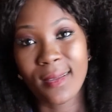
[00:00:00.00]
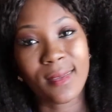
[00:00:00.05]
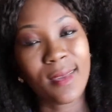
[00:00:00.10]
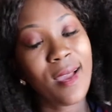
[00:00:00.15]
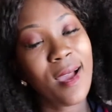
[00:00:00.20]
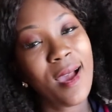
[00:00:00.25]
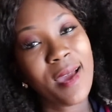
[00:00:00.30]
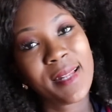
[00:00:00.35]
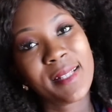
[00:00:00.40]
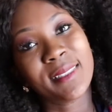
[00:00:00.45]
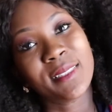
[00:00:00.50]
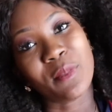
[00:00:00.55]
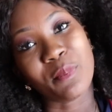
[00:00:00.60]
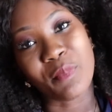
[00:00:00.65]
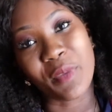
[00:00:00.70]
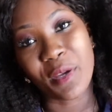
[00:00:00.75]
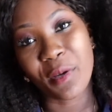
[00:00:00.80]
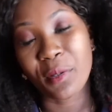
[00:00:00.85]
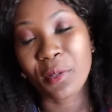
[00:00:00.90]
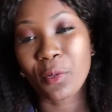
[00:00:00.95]
God is a
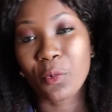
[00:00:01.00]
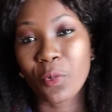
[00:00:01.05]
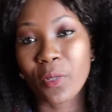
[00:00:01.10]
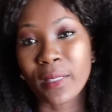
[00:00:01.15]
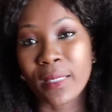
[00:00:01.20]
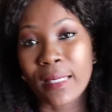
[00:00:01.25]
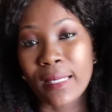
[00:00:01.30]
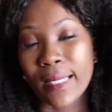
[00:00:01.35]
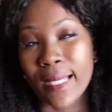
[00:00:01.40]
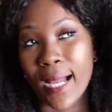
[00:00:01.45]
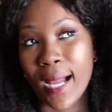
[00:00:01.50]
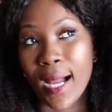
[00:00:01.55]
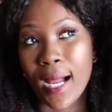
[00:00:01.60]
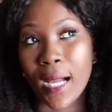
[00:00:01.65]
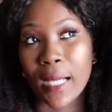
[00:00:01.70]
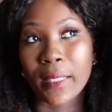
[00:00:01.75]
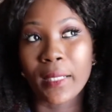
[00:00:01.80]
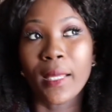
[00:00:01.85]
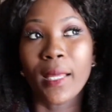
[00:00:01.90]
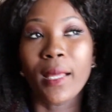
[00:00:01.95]
miracle working
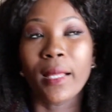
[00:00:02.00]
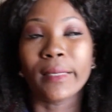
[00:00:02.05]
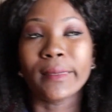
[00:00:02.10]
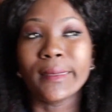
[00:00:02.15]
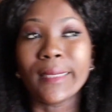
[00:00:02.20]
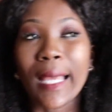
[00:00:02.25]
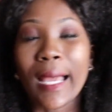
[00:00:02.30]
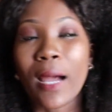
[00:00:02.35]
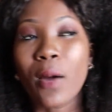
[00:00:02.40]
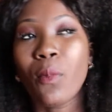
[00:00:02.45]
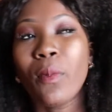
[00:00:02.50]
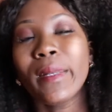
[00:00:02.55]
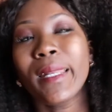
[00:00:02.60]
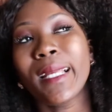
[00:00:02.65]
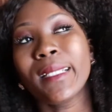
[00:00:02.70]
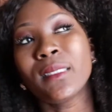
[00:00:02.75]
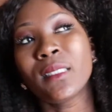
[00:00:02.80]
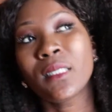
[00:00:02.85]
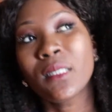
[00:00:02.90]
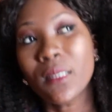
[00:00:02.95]
God, that when
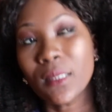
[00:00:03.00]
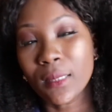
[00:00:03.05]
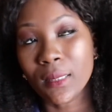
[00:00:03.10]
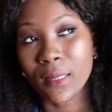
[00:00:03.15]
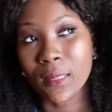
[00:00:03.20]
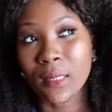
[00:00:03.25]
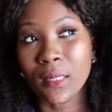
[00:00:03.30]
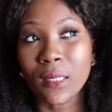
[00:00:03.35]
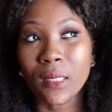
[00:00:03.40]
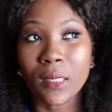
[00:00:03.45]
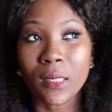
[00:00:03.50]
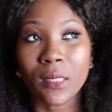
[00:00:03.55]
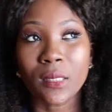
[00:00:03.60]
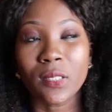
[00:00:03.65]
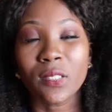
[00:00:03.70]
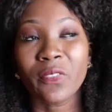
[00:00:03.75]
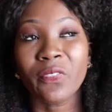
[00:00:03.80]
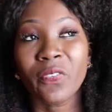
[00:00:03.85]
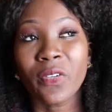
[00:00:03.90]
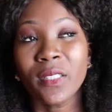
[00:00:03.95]
I took the
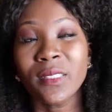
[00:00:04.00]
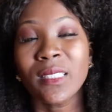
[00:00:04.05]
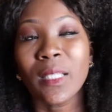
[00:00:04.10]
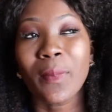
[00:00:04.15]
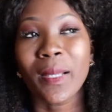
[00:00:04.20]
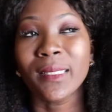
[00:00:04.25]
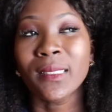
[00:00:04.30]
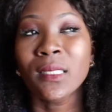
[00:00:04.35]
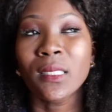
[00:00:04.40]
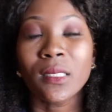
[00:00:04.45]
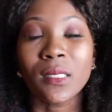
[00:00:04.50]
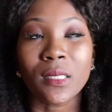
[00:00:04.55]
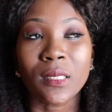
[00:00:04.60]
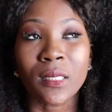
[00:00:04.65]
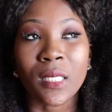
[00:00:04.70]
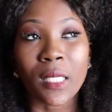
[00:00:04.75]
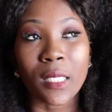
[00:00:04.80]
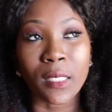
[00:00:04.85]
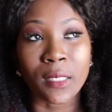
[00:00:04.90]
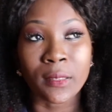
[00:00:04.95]
TEAS, the first time I took the
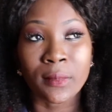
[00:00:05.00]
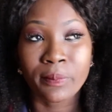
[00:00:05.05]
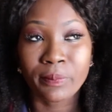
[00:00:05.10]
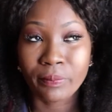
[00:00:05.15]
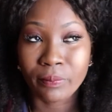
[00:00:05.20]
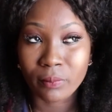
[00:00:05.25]
TEAS,